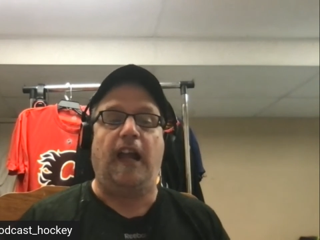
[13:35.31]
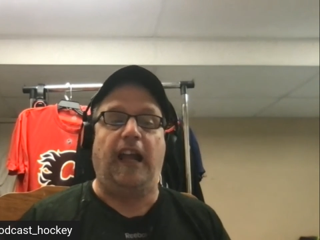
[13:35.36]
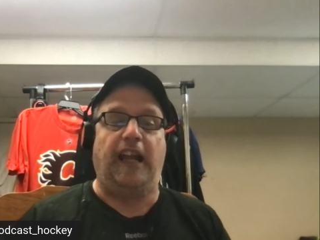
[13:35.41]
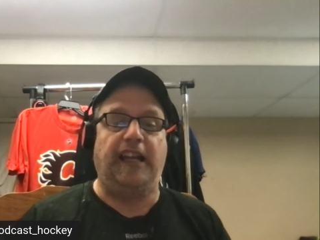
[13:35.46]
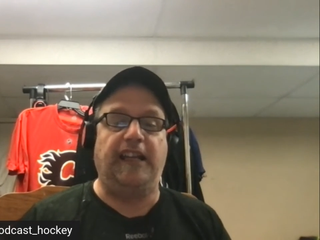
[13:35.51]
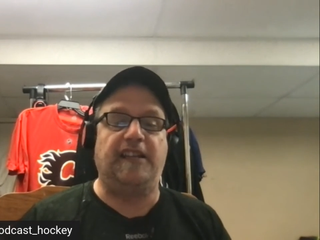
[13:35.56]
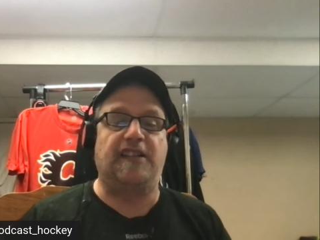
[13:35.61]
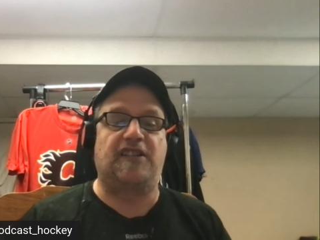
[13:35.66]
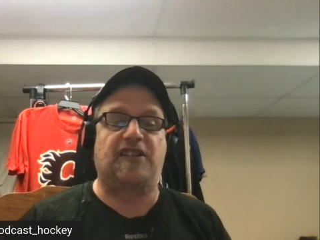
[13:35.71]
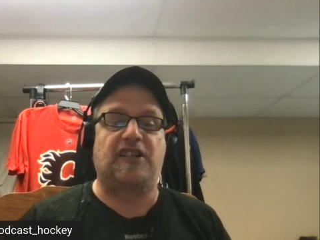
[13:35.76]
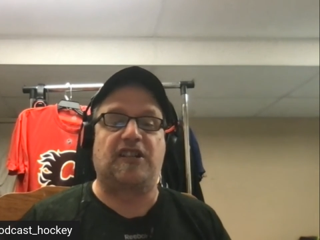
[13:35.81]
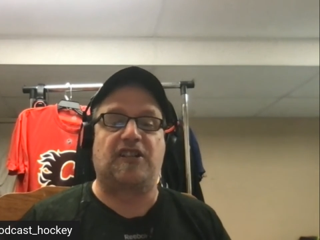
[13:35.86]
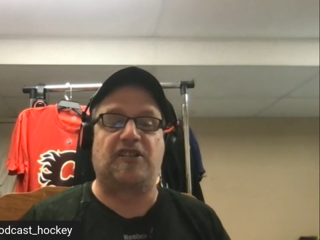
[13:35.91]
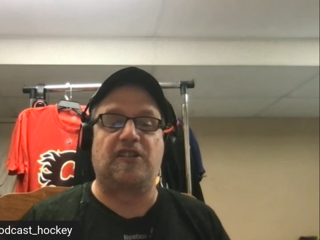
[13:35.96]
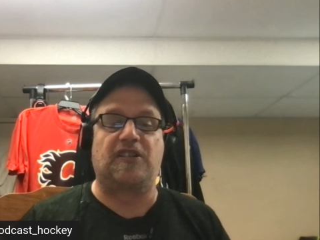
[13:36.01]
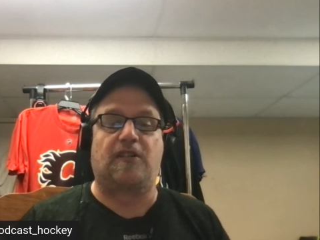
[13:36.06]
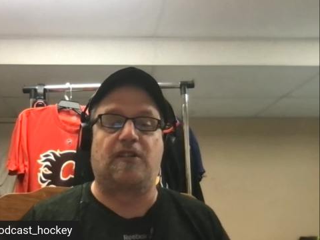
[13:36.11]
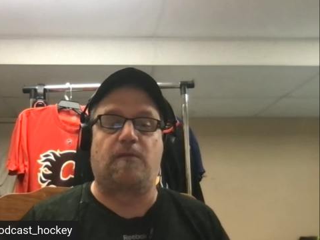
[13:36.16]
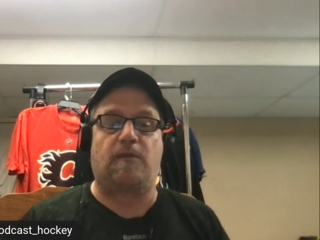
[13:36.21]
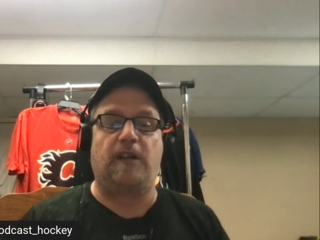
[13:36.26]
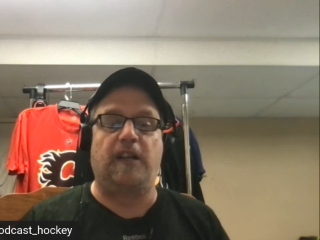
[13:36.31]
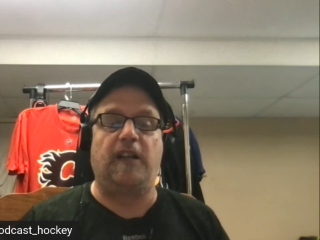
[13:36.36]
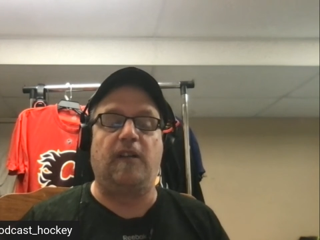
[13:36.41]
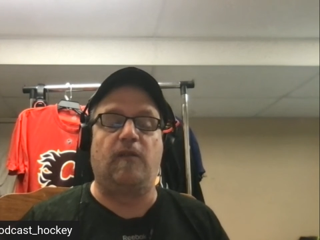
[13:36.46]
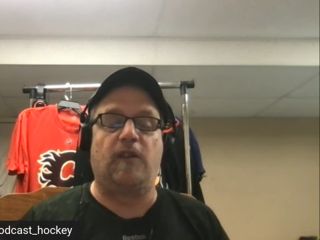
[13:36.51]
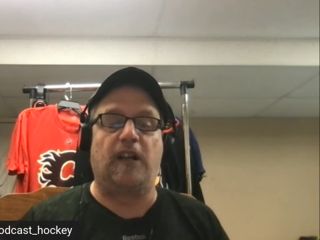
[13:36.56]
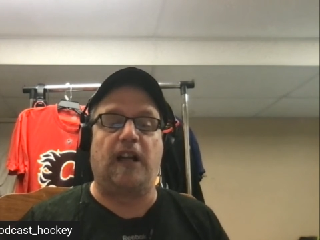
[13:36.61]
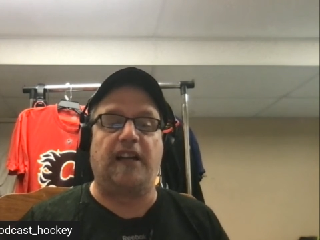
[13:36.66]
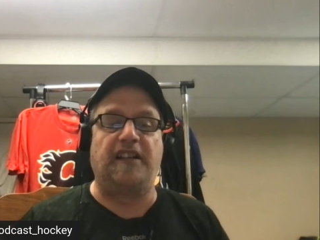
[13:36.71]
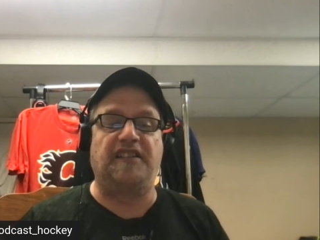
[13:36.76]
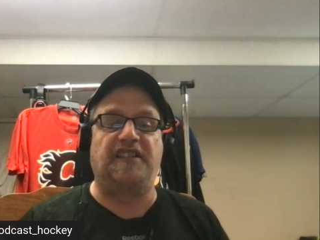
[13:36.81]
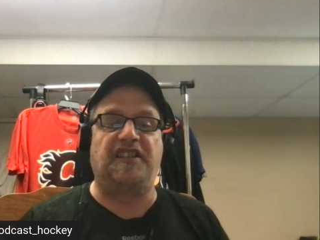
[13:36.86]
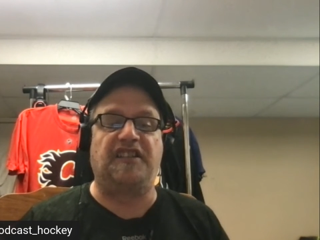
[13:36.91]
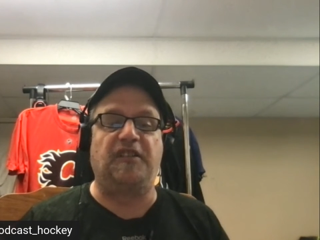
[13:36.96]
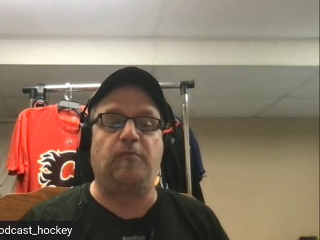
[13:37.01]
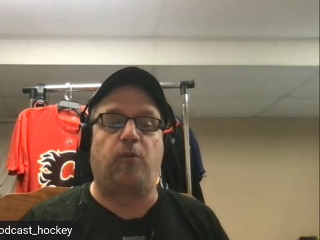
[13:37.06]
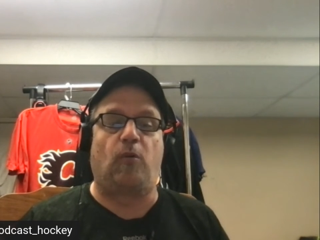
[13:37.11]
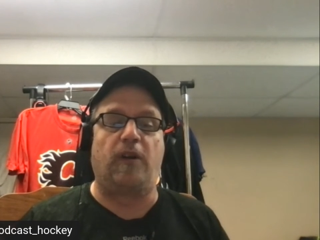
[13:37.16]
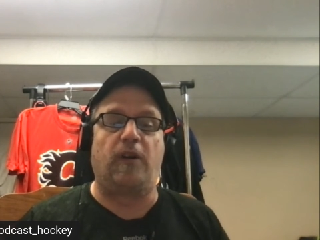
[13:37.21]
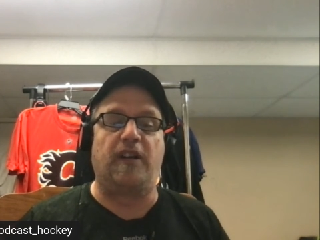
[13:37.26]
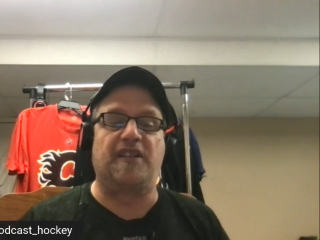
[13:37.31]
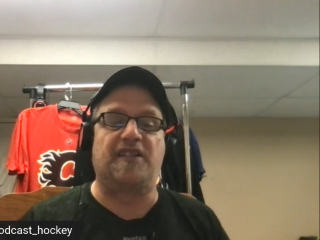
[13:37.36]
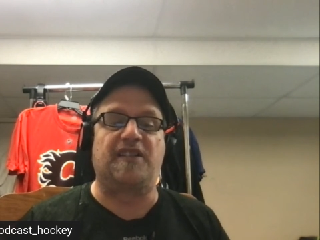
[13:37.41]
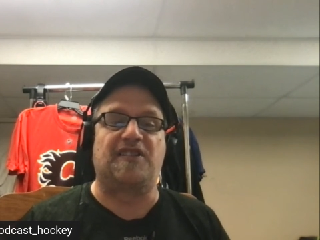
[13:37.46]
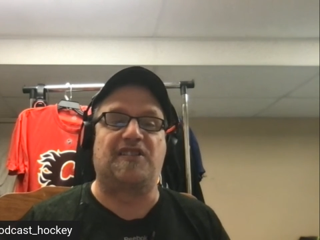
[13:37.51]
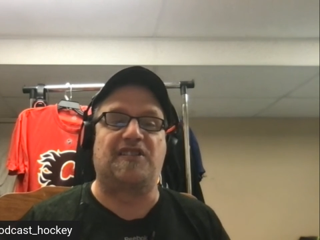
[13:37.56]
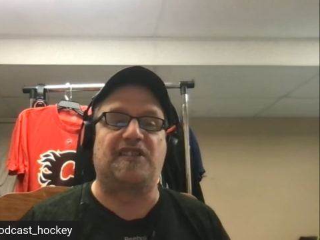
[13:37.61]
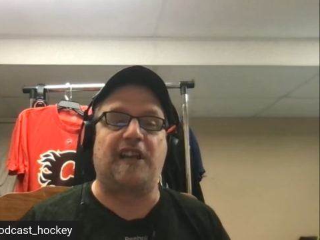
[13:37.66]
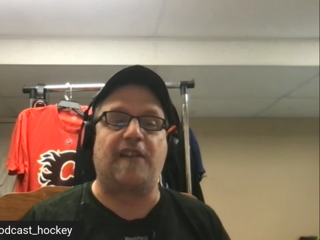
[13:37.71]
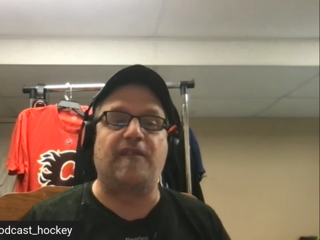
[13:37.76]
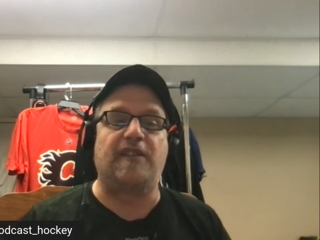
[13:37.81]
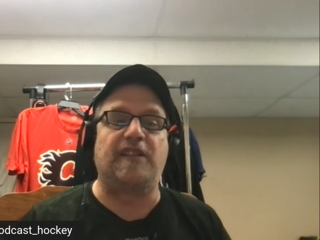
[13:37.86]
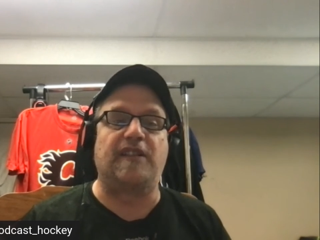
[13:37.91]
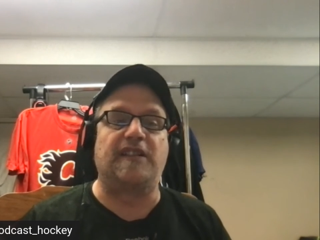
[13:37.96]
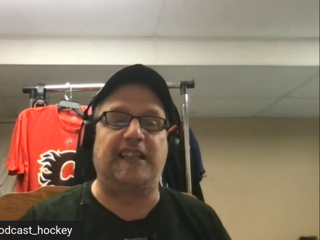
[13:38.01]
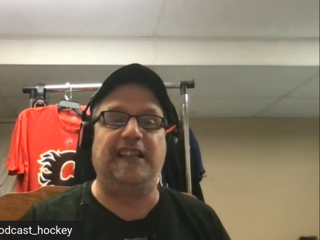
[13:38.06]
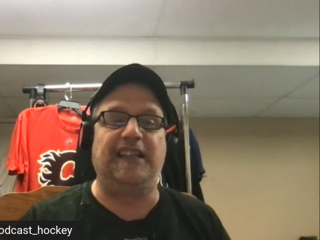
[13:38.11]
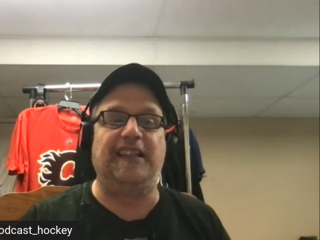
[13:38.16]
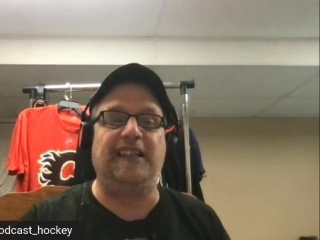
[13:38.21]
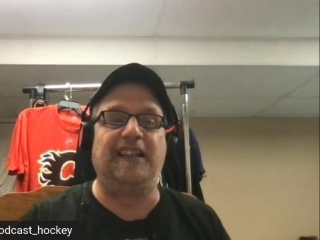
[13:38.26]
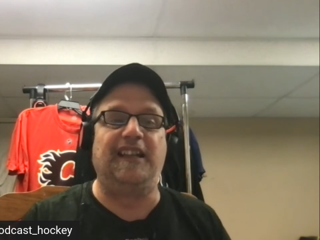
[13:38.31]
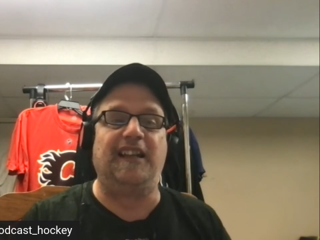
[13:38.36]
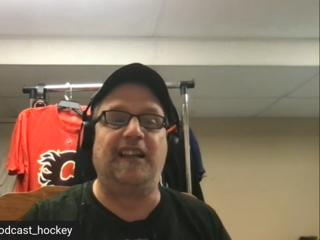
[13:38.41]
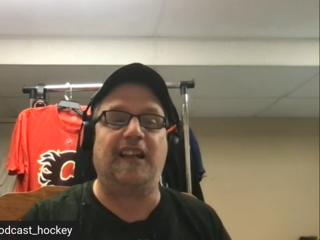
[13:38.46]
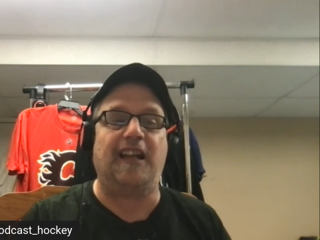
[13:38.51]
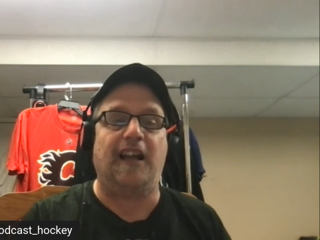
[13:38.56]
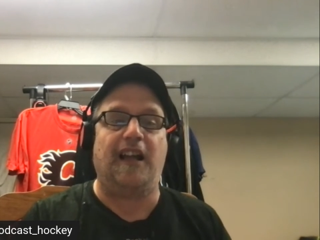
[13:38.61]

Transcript: 8-6-3 with 19 points is 17.